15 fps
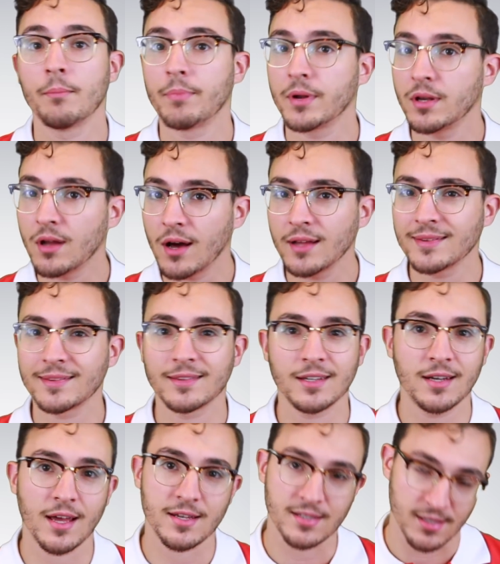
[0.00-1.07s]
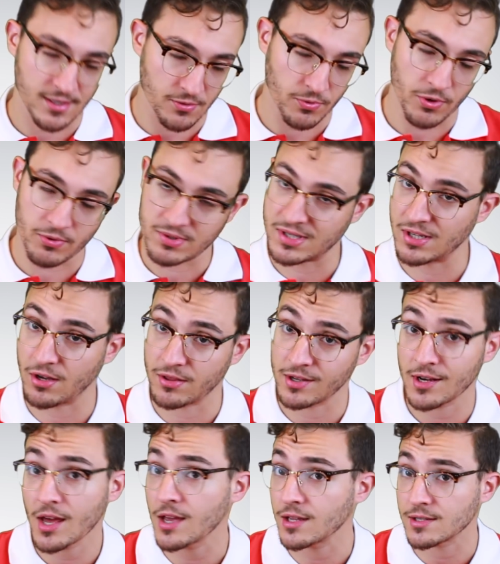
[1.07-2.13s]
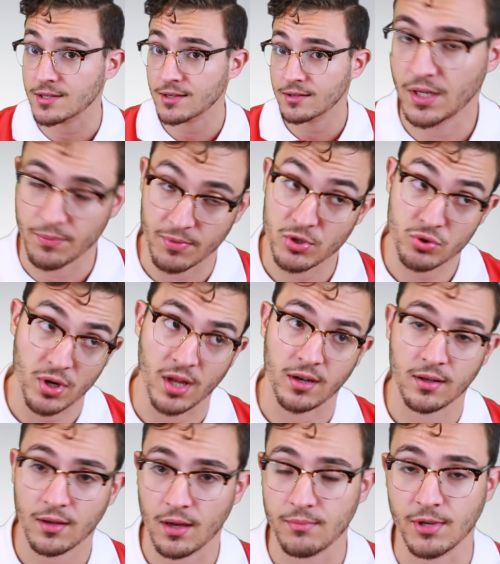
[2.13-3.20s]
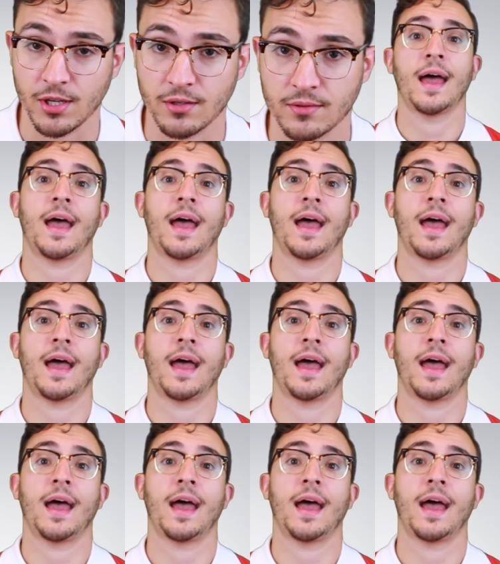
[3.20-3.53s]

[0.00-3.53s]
But not the nicest we would see on the night. In Madrid, I mean.